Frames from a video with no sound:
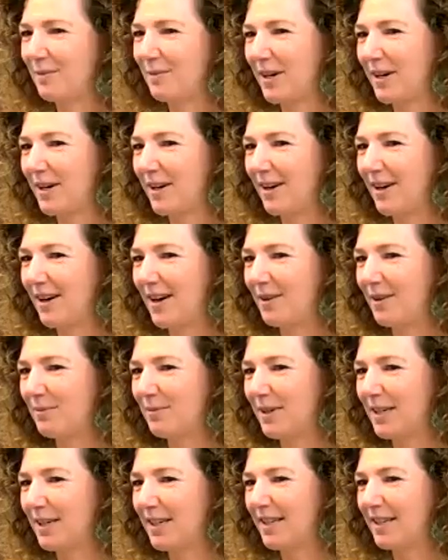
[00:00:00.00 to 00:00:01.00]
we're a
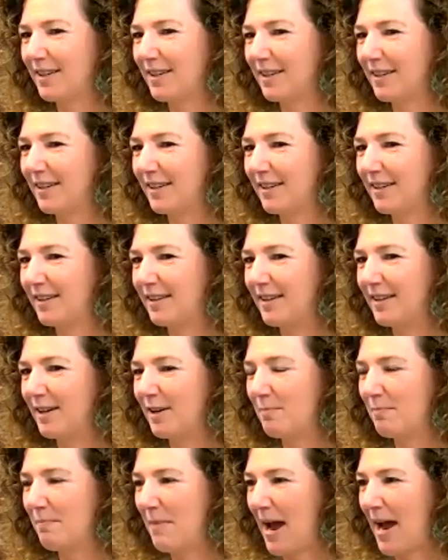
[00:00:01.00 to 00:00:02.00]
really good
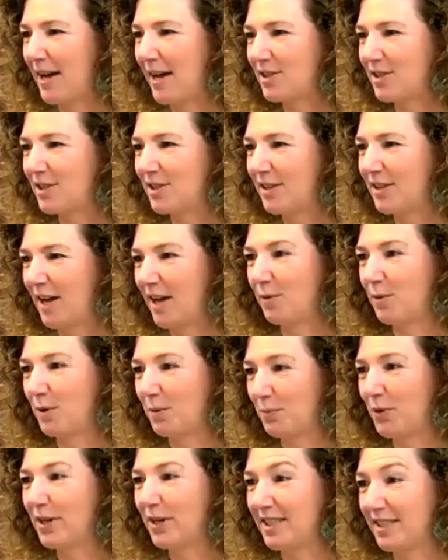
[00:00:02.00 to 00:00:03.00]
match in that we're
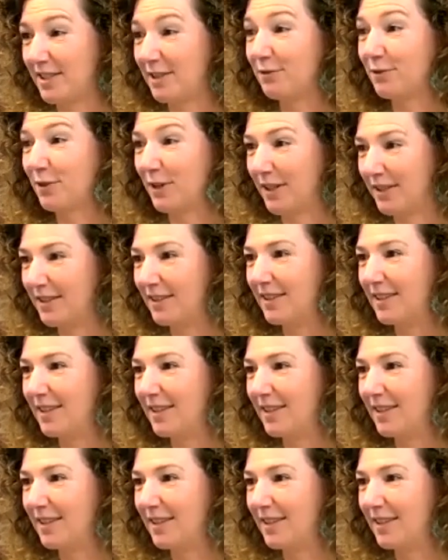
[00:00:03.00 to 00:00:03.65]
pretty different.